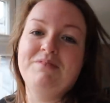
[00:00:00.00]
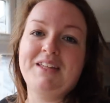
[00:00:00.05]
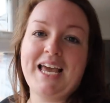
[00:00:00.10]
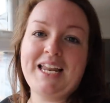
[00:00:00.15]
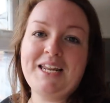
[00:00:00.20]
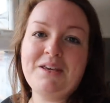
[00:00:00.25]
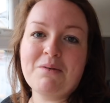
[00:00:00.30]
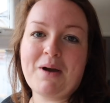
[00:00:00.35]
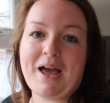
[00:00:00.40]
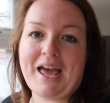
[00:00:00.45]

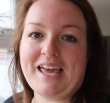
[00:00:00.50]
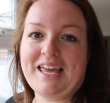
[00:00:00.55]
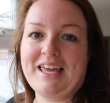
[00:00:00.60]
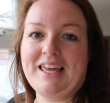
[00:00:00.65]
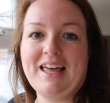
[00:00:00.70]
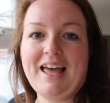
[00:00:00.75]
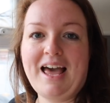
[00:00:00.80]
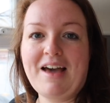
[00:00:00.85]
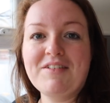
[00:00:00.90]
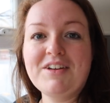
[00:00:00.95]

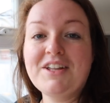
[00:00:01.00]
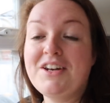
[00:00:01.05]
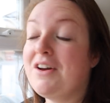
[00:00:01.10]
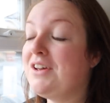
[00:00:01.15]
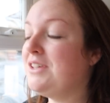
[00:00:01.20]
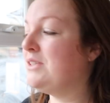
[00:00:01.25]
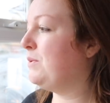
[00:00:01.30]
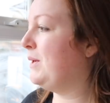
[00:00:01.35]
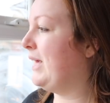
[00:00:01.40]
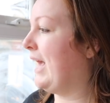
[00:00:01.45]
anyway, having a
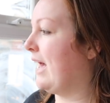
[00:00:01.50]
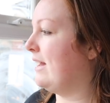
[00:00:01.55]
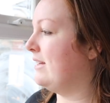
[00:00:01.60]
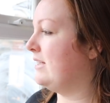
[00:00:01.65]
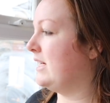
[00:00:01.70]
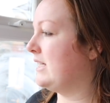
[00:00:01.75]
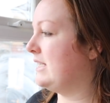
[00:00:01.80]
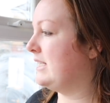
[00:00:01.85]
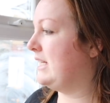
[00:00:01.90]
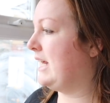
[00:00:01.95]
nice weekend.
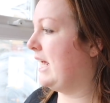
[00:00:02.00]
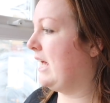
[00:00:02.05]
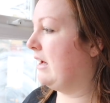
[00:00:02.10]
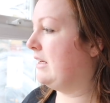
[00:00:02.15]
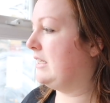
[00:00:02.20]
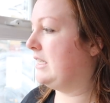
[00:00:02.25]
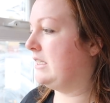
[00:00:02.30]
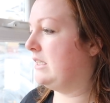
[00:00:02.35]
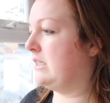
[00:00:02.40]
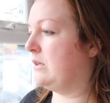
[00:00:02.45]
Yesterday I
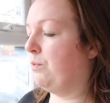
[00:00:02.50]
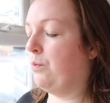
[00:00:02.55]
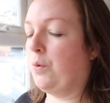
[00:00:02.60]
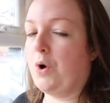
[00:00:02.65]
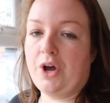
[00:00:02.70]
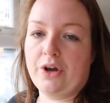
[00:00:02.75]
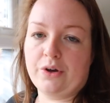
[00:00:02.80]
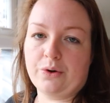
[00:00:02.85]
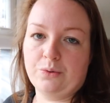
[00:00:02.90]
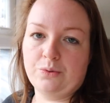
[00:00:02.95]
did some
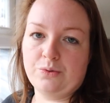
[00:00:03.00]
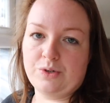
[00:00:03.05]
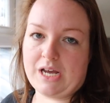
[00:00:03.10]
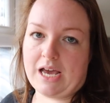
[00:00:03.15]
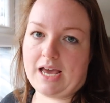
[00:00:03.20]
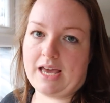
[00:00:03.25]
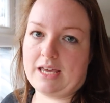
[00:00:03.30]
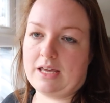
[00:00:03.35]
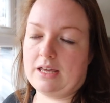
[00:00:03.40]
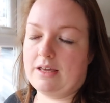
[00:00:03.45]
work all
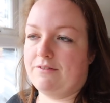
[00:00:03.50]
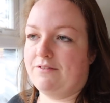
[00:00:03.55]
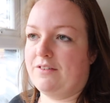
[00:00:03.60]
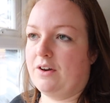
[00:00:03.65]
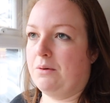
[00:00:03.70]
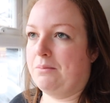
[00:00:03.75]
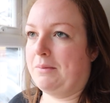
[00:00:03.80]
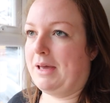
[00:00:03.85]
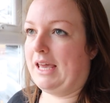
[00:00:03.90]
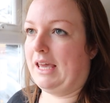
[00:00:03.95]
day
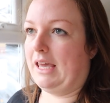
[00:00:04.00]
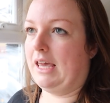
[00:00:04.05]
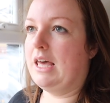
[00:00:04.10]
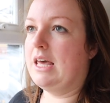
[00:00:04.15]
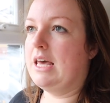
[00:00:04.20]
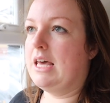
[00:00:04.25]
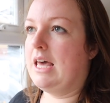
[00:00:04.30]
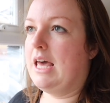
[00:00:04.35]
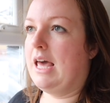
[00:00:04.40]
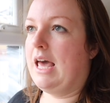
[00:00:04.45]
filming
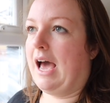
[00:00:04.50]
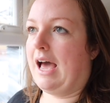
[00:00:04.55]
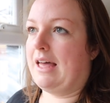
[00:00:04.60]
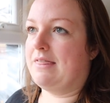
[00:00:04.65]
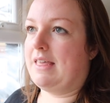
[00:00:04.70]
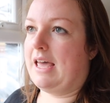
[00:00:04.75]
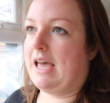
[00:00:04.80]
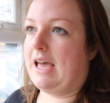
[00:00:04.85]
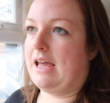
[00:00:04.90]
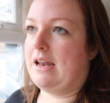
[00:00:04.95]

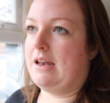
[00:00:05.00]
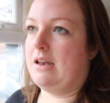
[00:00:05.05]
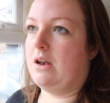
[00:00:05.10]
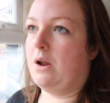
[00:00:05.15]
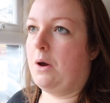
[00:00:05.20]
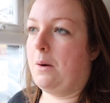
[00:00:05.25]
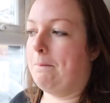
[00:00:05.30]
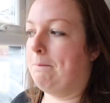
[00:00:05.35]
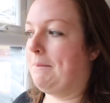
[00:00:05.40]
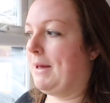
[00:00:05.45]
and
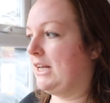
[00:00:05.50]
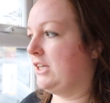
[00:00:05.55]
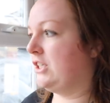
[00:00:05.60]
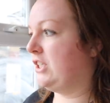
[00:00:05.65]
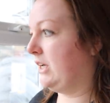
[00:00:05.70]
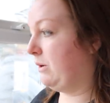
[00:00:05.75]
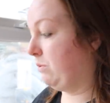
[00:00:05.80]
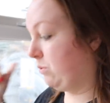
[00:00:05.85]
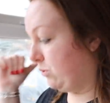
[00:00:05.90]
then Benji